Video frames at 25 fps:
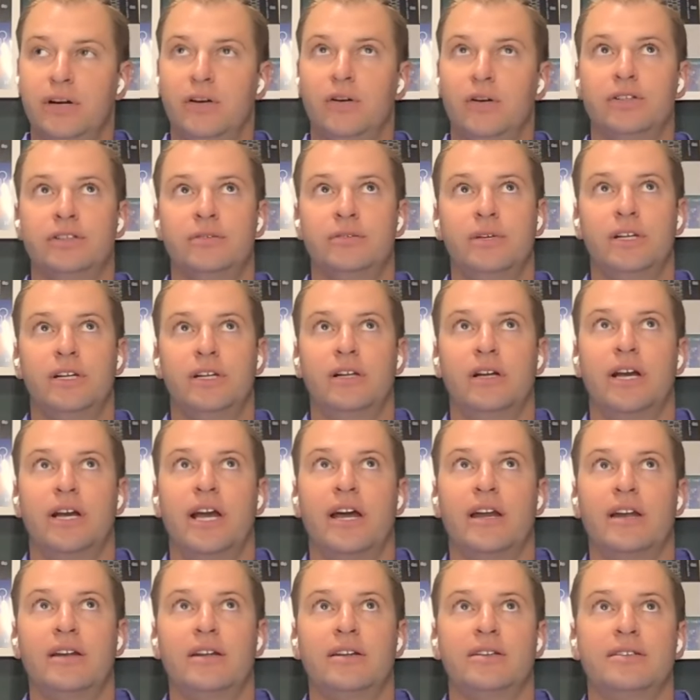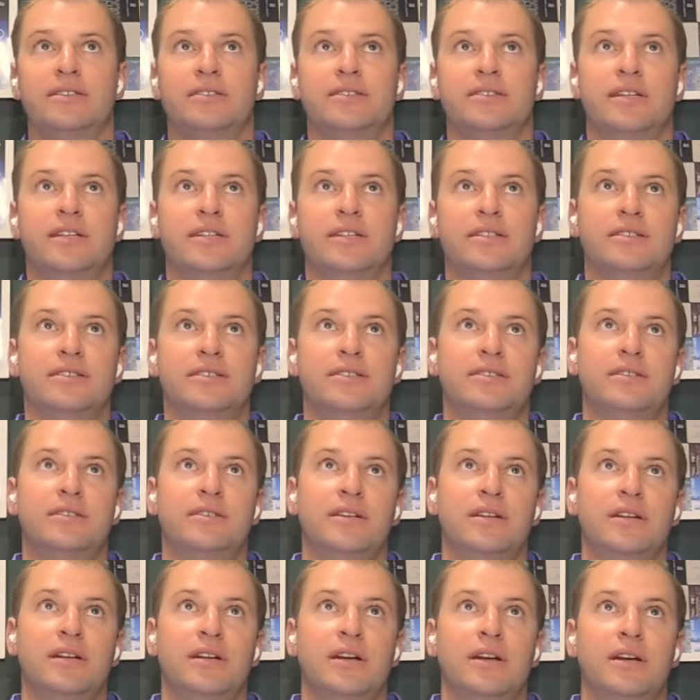you know, ultimately look at it
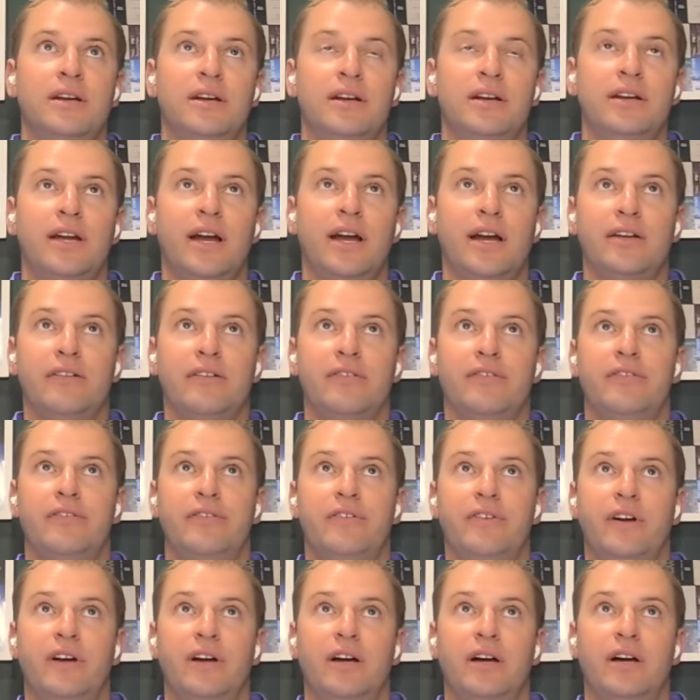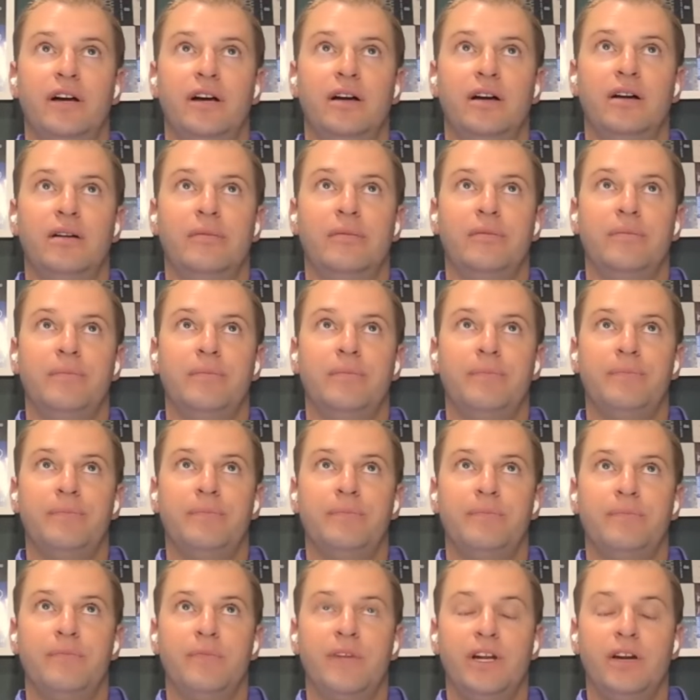as kind of,
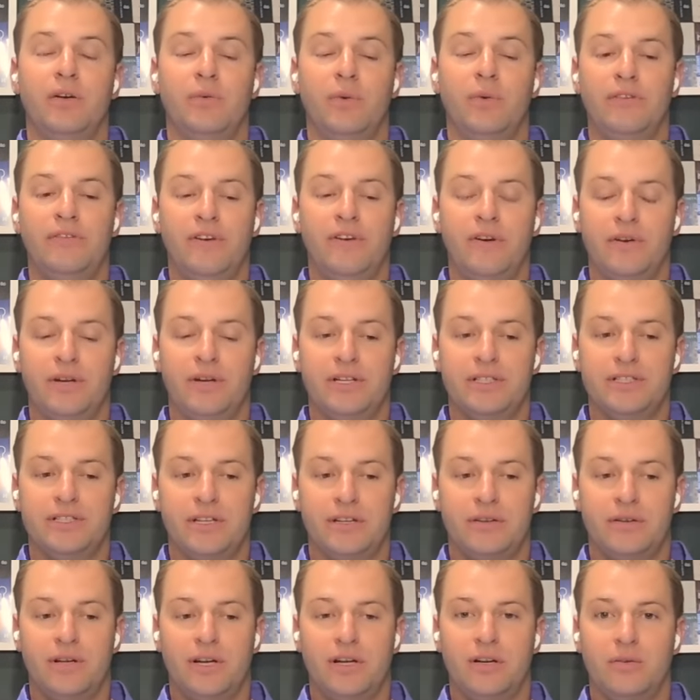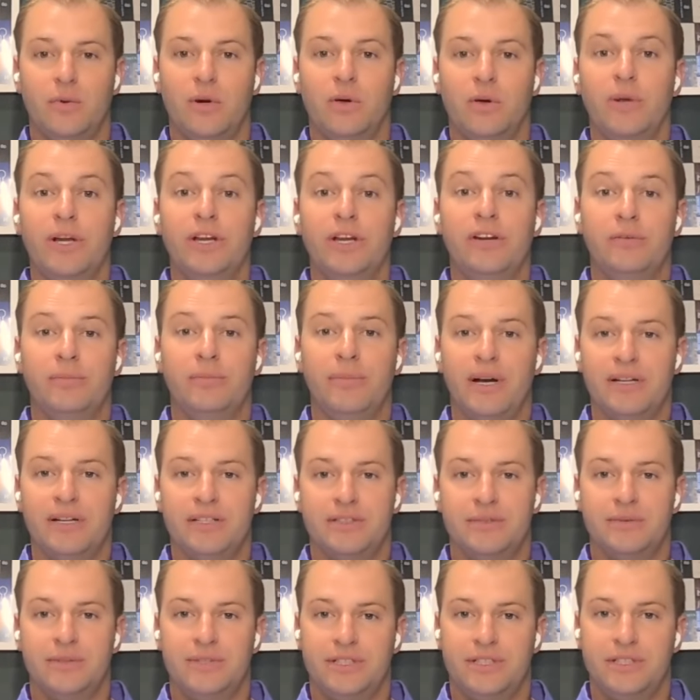you know, we focus on what we do
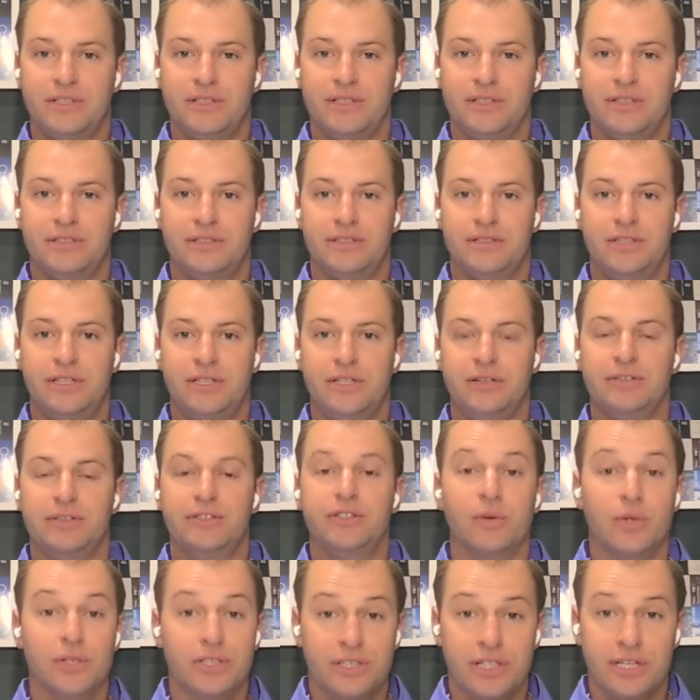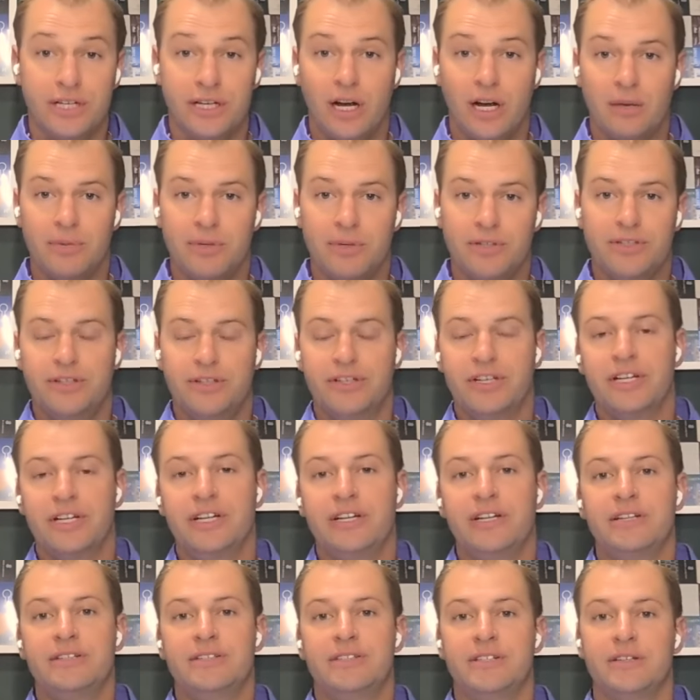best, which is, you know, sourcing
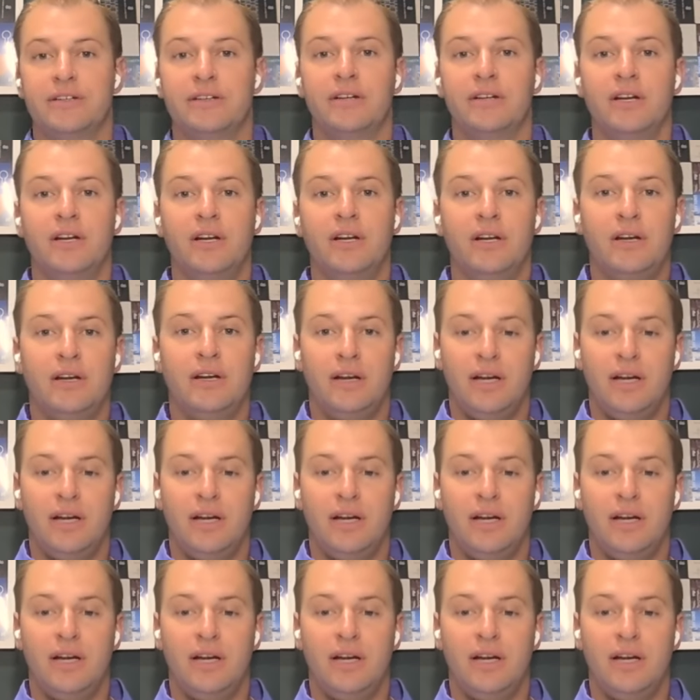opportunities and